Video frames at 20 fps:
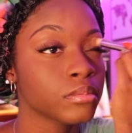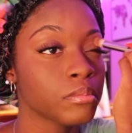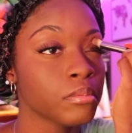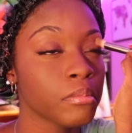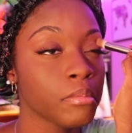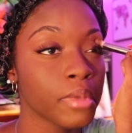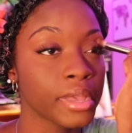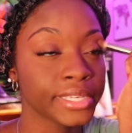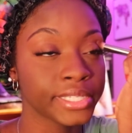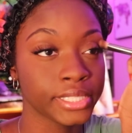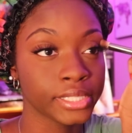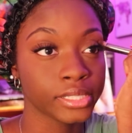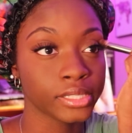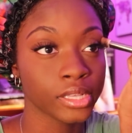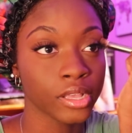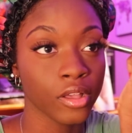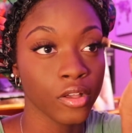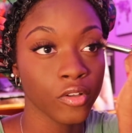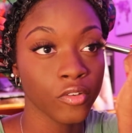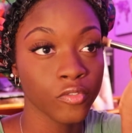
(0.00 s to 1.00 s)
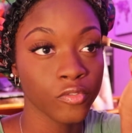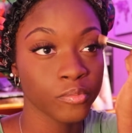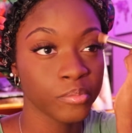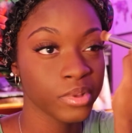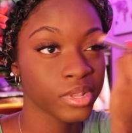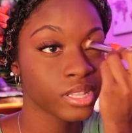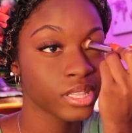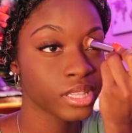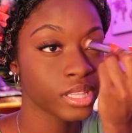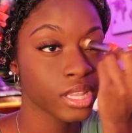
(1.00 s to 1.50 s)
myself,
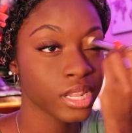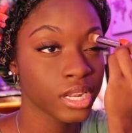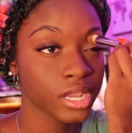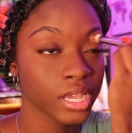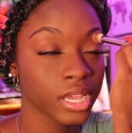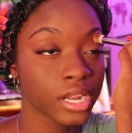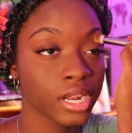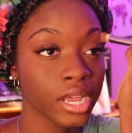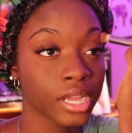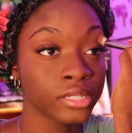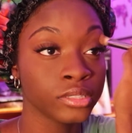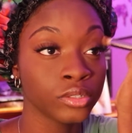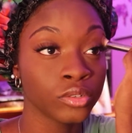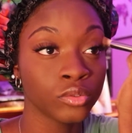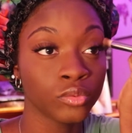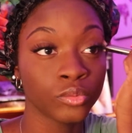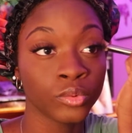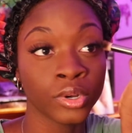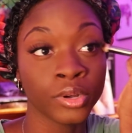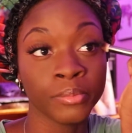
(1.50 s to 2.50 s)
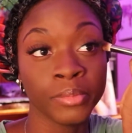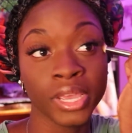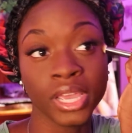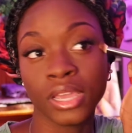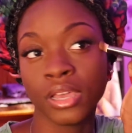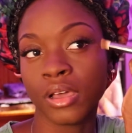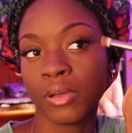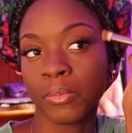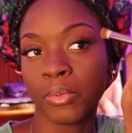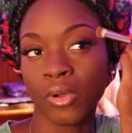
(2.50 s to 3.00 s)
but then again, I don't wear
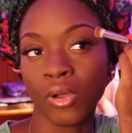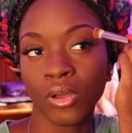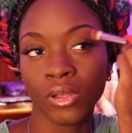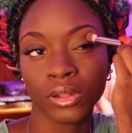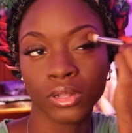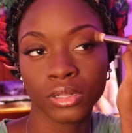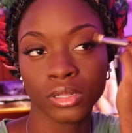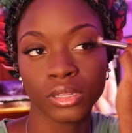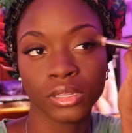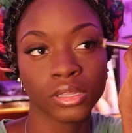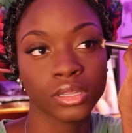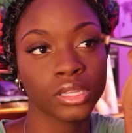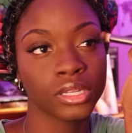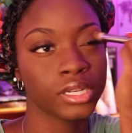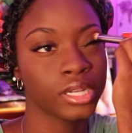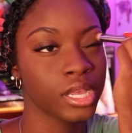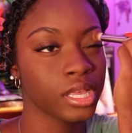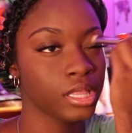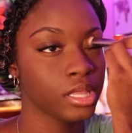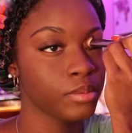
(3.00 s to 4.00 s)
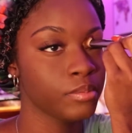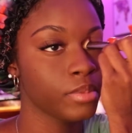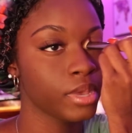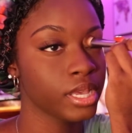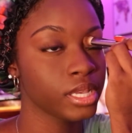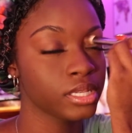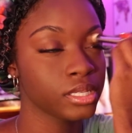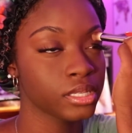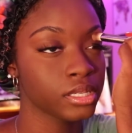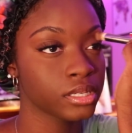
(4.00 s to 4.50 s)
makeup on a daily
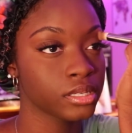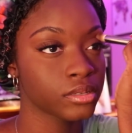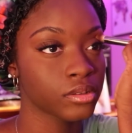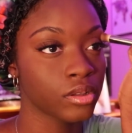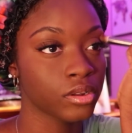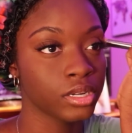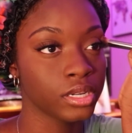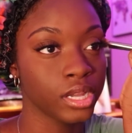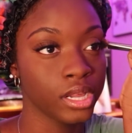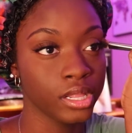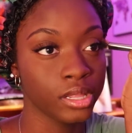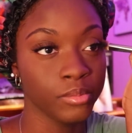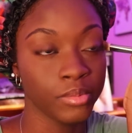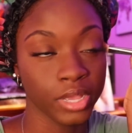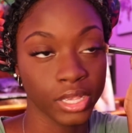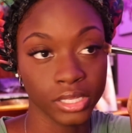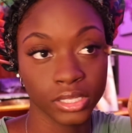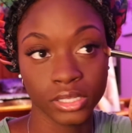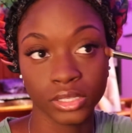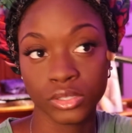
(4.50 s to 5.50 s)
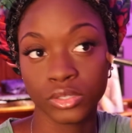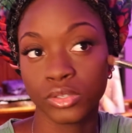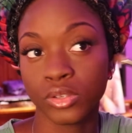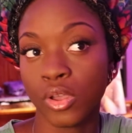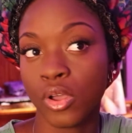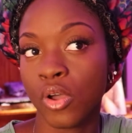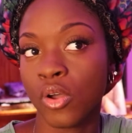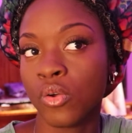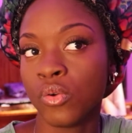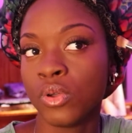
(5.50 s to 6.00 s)
basis,
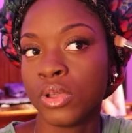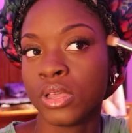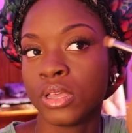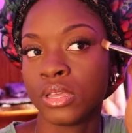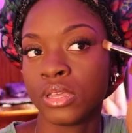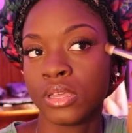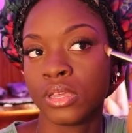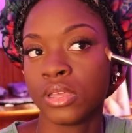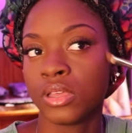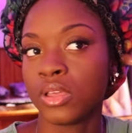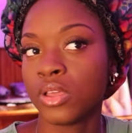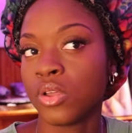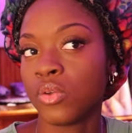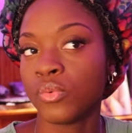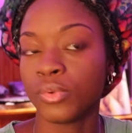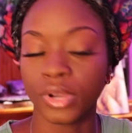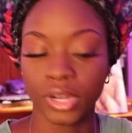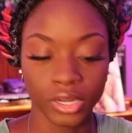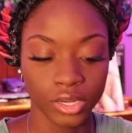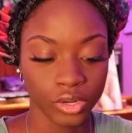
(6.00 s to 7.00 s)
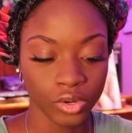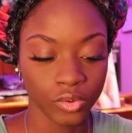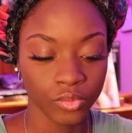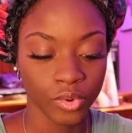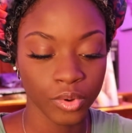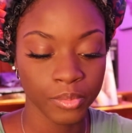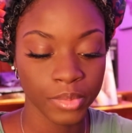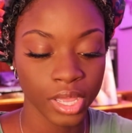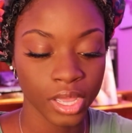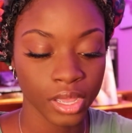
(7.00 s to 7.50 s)
so when I do
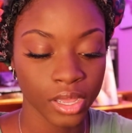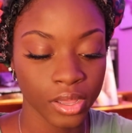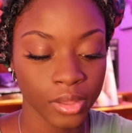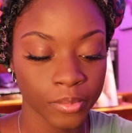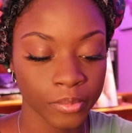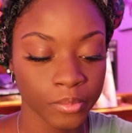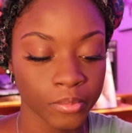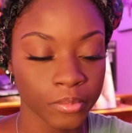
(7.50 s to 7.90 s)
wear makeup,